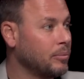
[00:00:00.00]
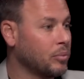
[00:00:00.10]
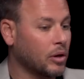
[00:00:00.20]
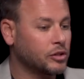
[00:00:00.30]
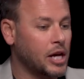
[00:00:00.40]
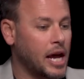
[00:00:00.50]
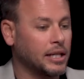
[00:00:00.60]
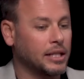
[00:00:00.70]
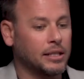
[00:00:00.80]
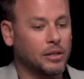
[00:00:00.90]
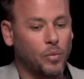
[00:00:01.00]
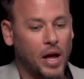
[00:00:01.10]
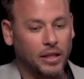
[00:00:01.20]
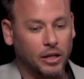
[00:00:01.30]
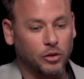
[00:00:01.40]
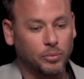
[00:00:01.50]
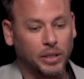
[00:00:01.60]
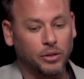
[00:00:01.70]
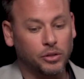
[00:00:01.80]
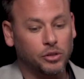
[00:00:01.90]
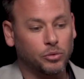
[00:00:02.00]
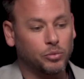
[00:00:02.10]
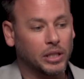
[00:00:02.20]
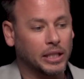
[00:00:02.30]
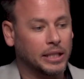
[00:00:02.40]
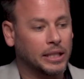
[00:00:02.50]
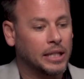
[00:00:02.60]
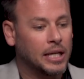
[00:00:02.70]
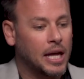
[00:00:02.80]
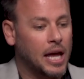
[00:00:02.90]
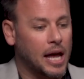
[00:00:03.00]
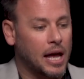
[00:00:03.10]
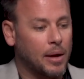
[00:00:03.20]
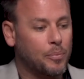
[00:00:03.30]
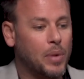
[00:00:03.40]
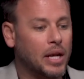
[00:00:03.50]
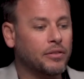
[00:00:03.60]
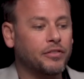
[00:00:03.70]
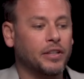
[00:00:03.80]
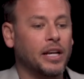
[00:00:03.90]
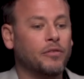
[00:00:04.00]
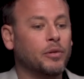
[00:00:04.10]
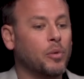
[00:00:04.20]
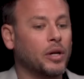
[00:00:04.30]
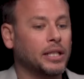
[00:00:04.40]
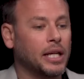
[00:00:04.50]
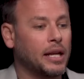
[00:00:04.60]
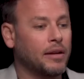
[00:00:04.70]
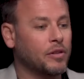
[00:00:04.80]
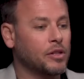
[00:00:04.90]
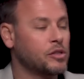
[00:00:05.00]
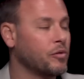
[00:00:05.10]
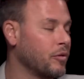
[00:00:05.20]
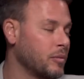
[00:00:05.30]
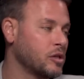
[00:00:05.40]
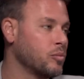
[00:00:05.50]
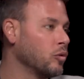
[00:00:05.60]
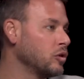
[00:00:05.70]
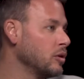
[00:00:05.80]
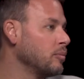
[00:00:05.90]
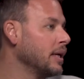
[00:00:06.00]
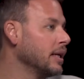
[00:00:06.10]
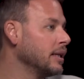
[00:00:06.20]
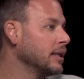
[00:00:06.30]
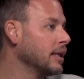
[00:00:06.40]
blockchain and the way that it could be used could really benefit everybody, even from the small to the big.